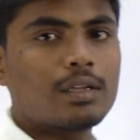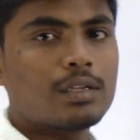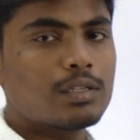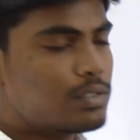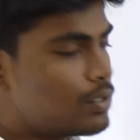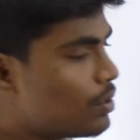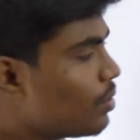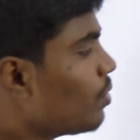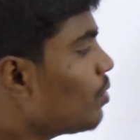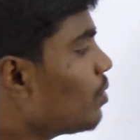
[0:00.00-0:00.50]

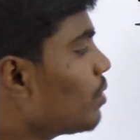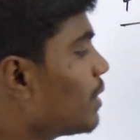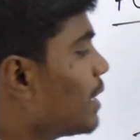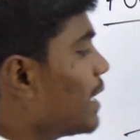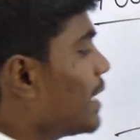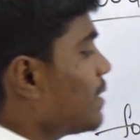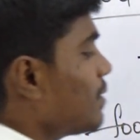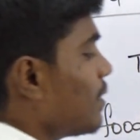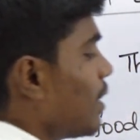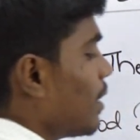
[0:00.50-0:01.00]
So,
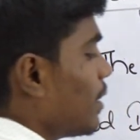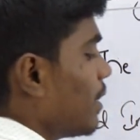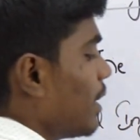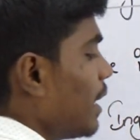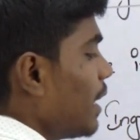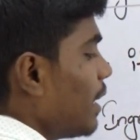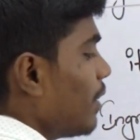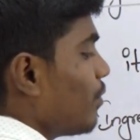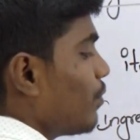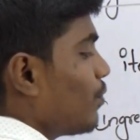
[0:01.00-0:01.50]
these are
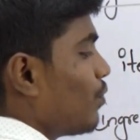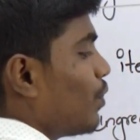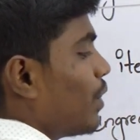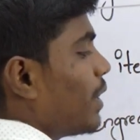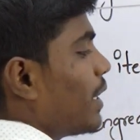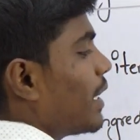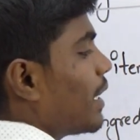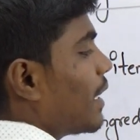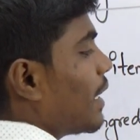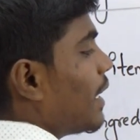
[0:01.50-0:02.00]
the food
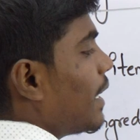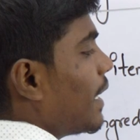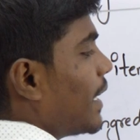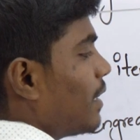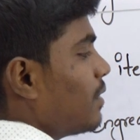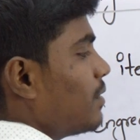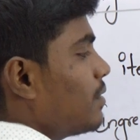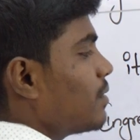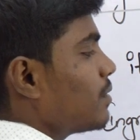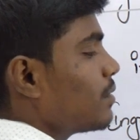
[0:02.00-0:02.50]

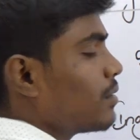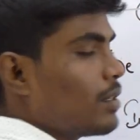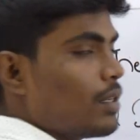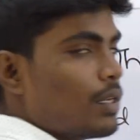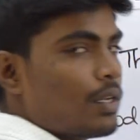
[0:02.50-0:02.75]
ingredients